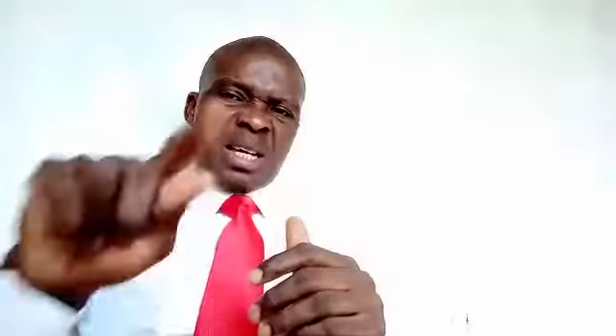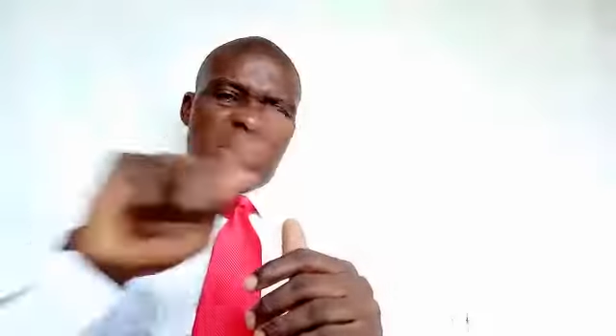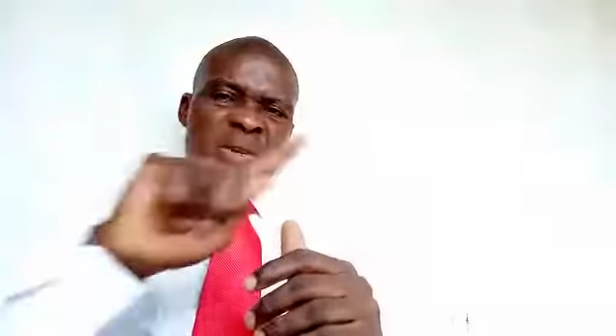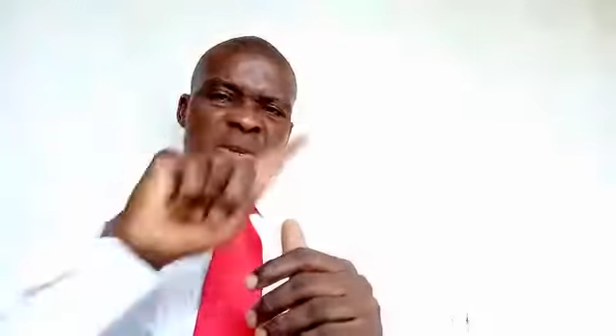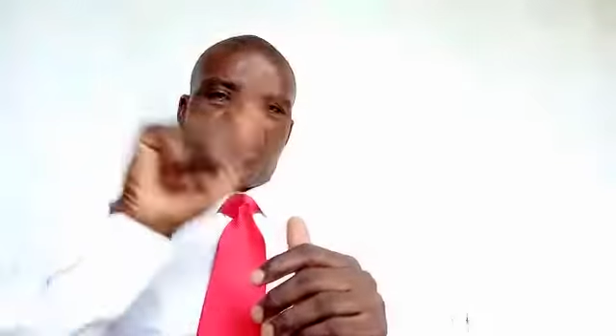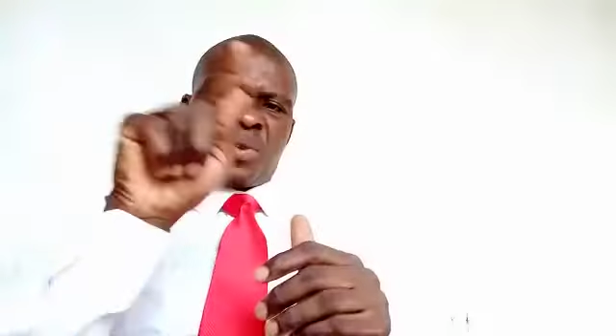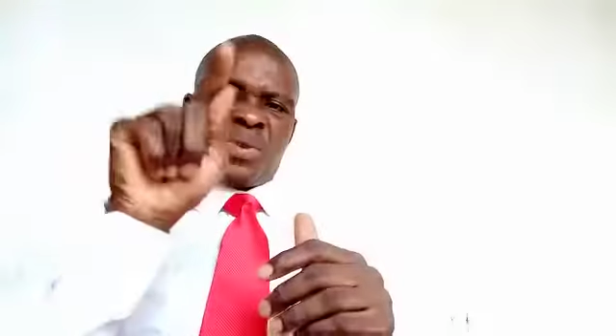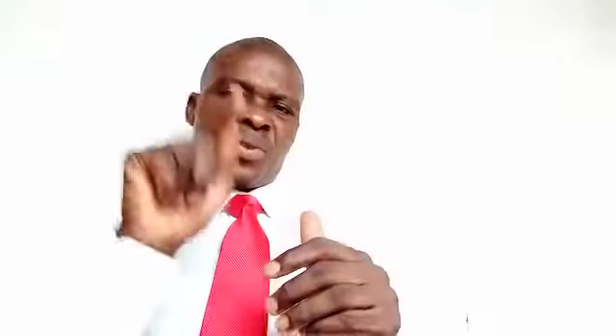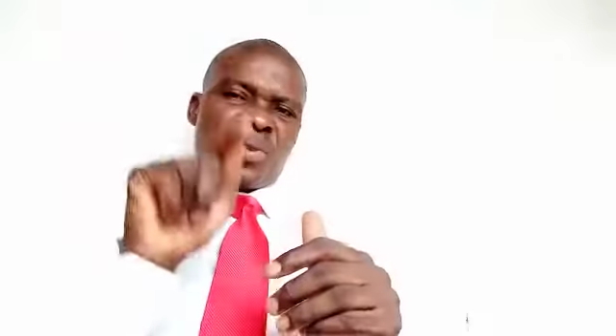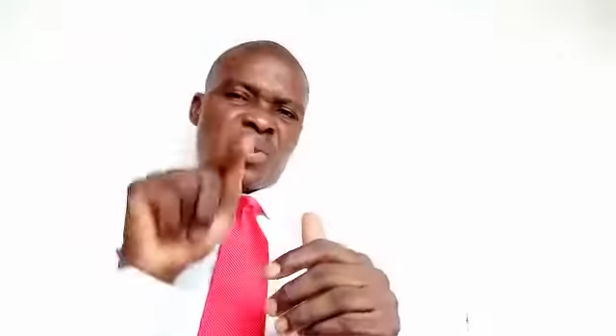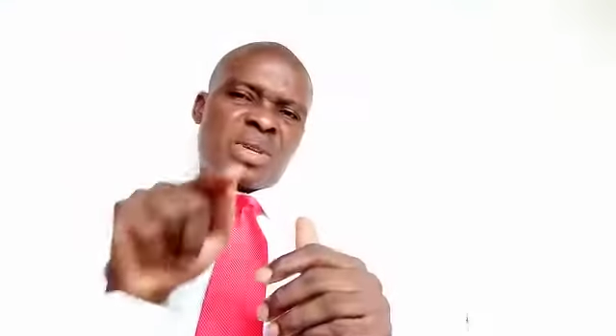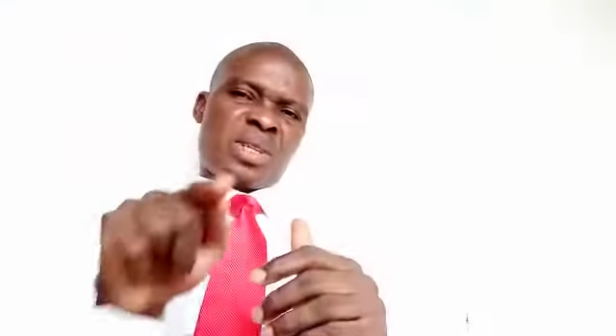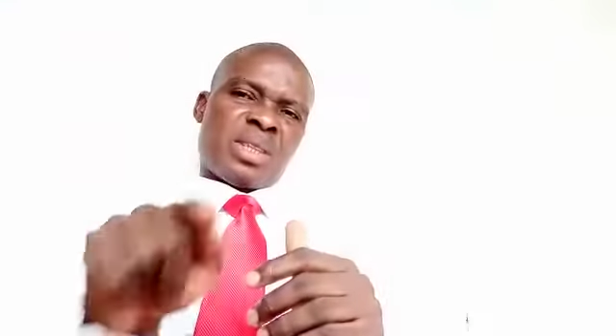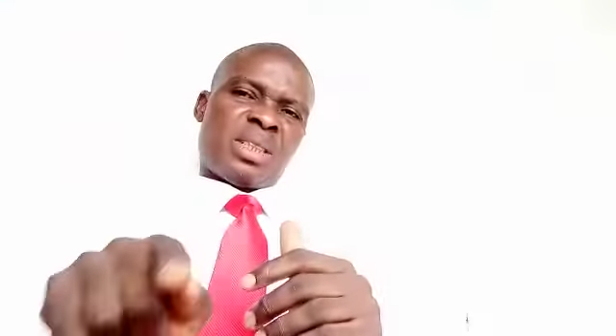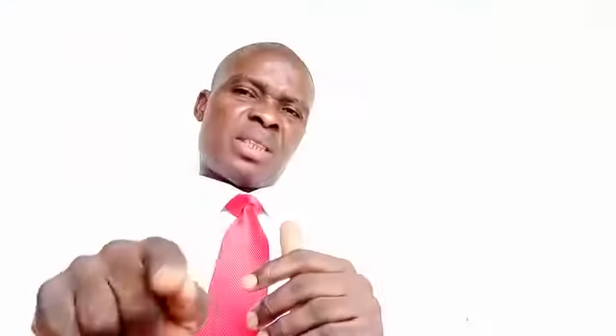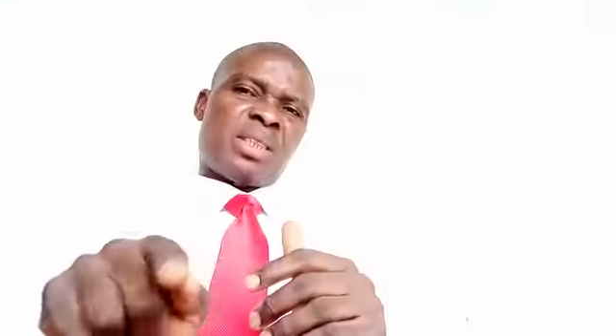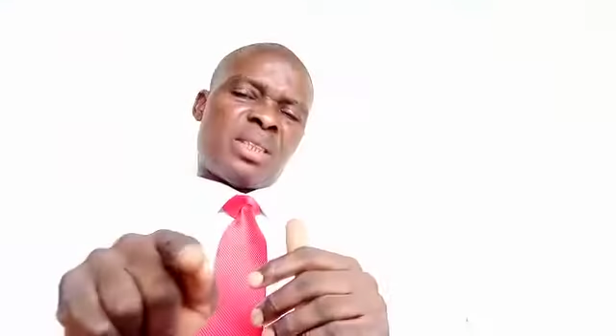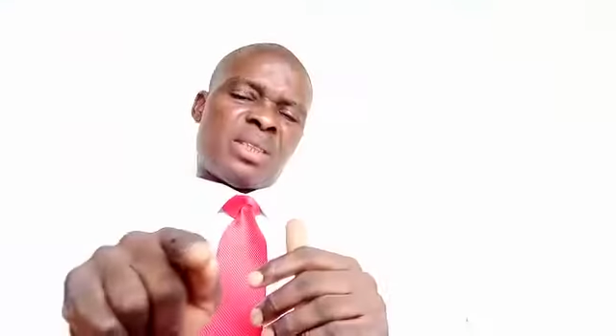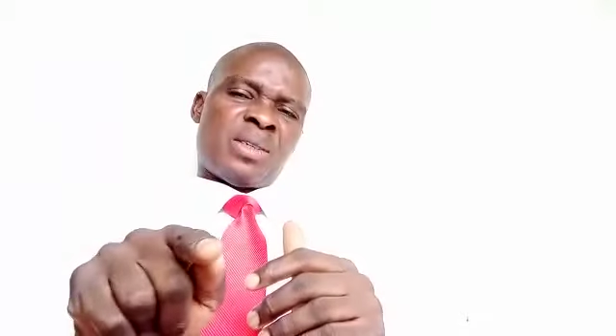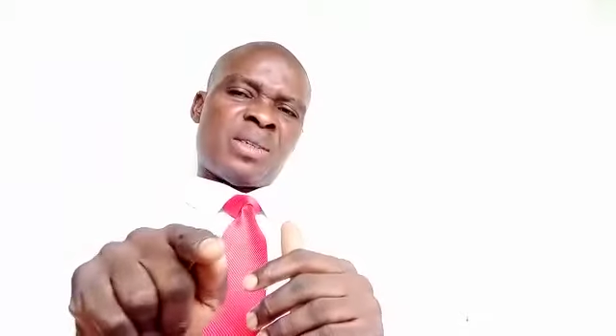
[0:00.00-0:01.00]
With
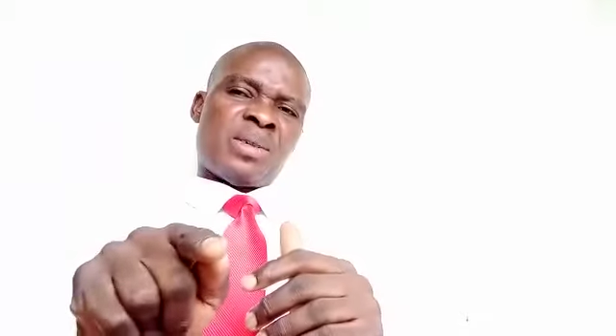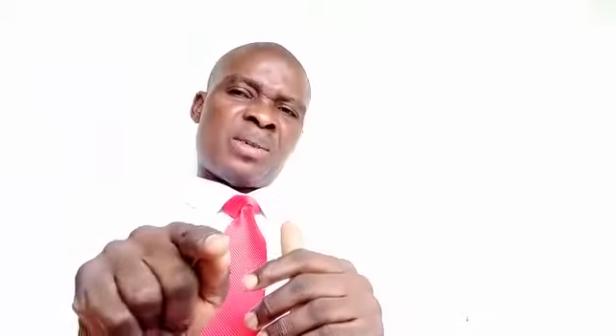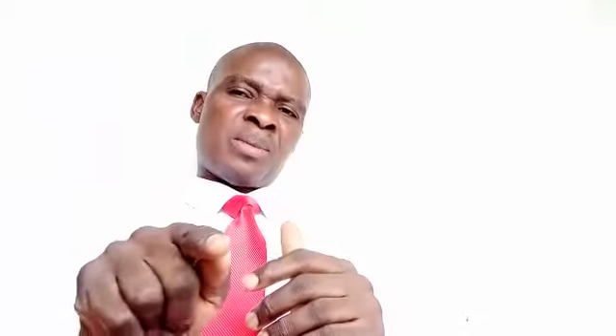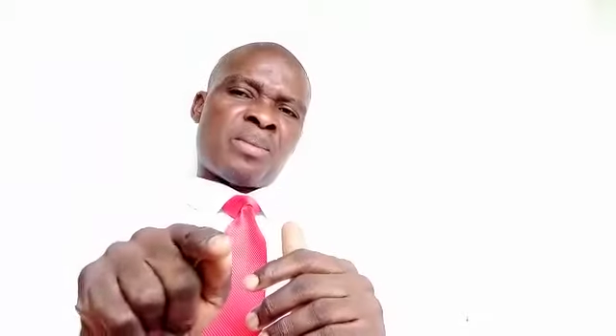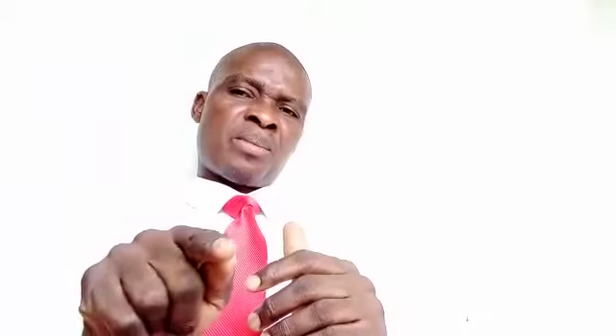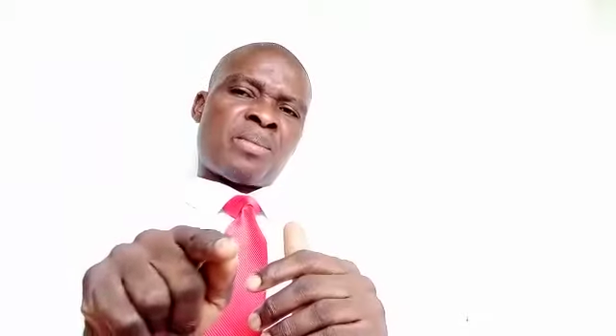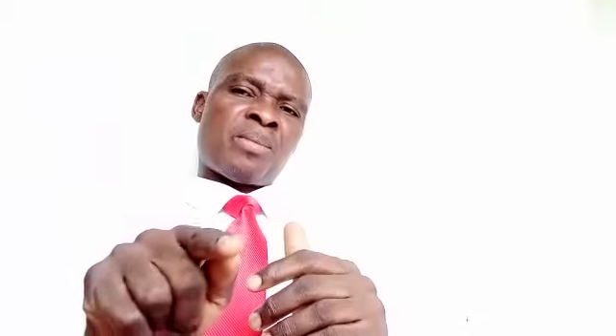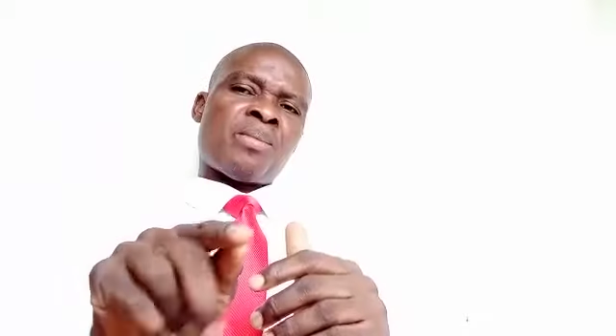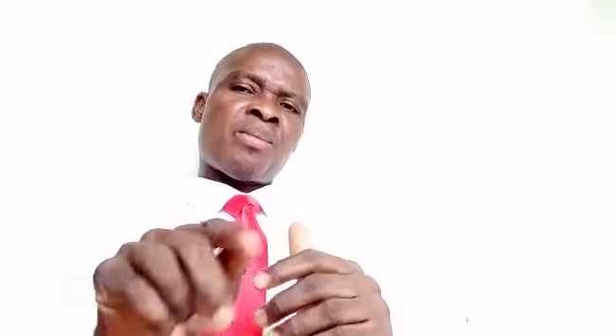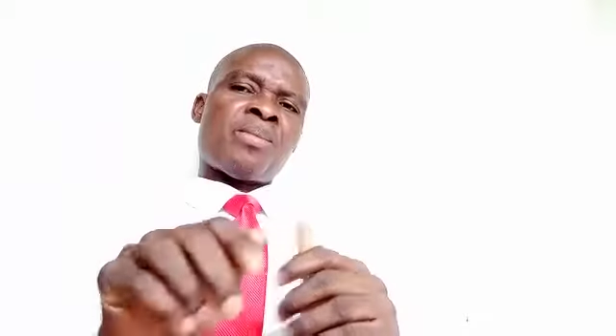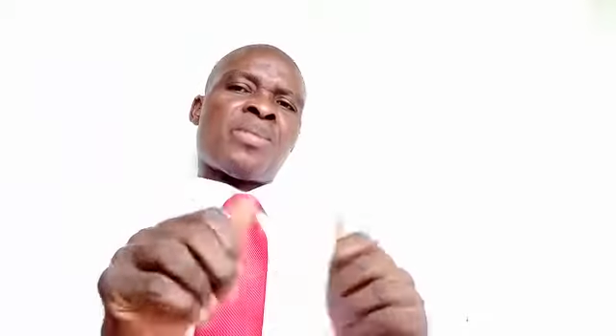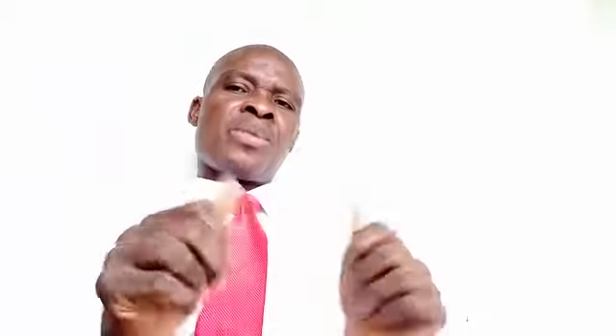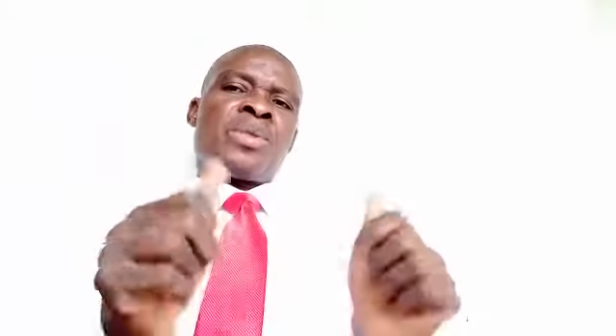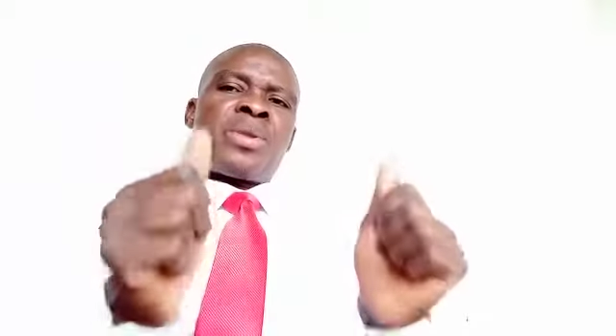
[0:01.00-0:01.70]
this, there are two